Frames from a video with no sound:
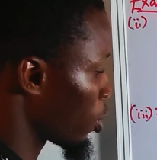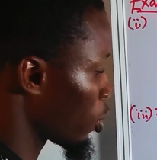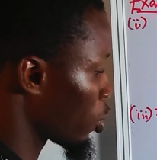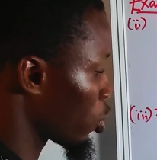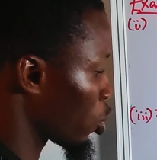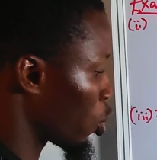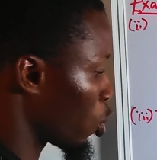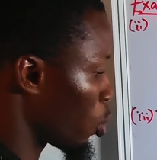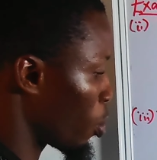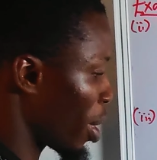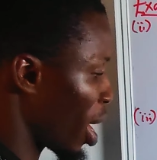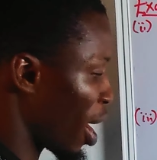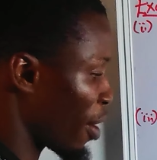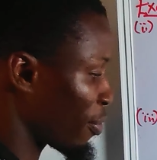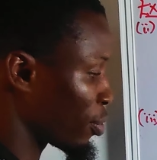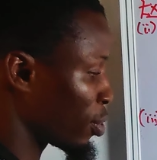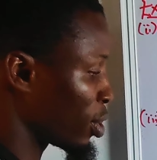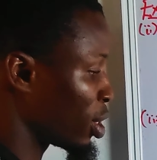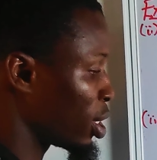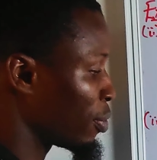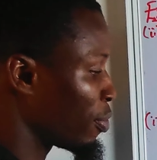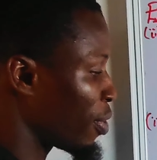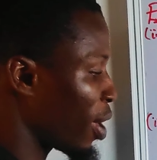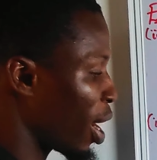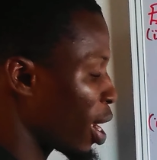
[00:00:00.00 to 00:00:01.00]
So we have
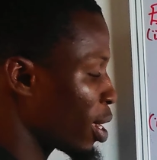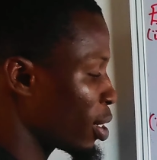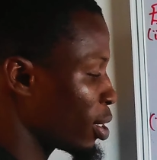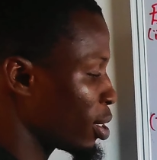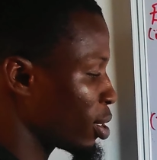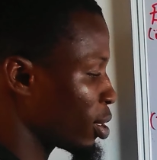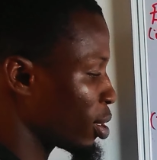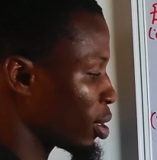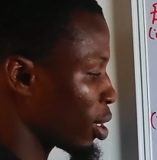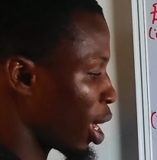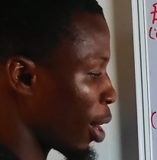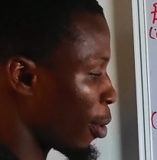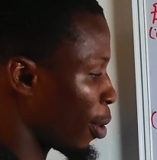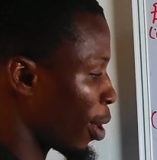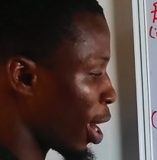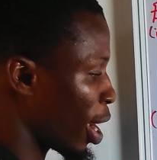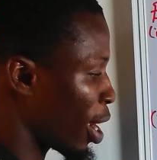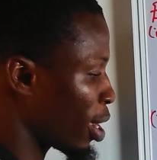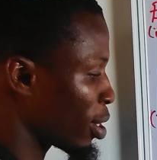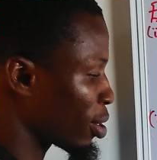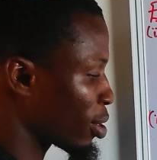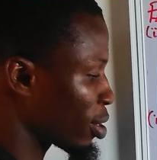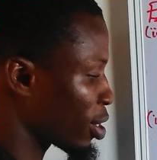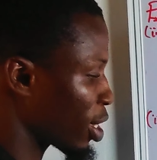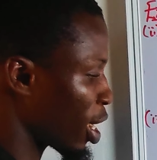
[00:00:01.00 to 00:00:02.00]
to divide our
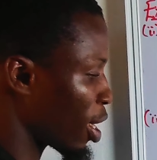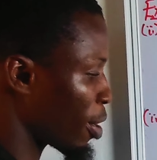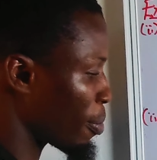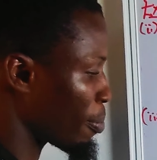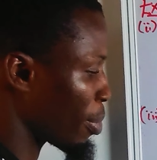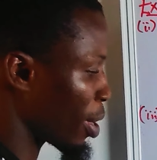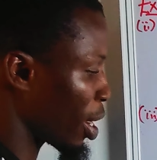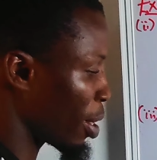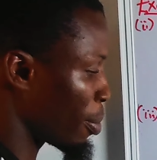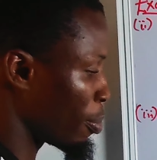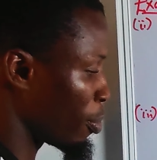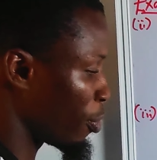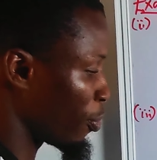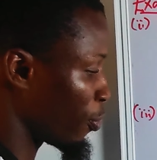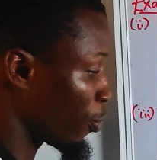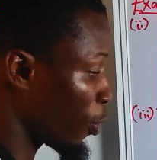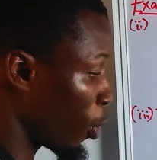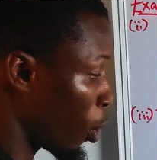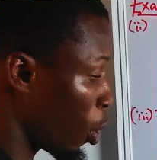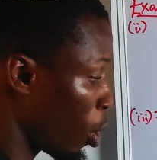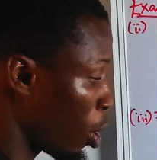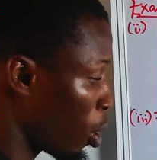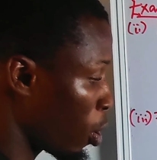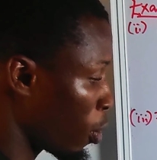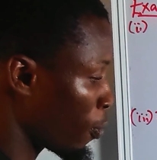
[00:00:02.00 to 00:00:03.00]
answer by
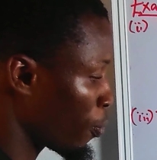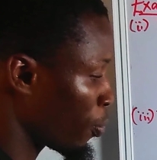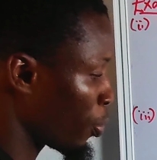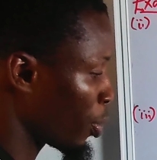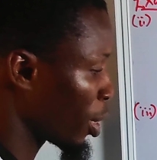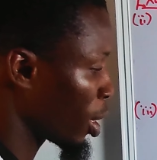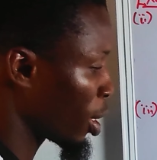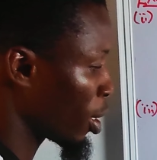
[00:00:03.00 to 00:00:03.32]
4.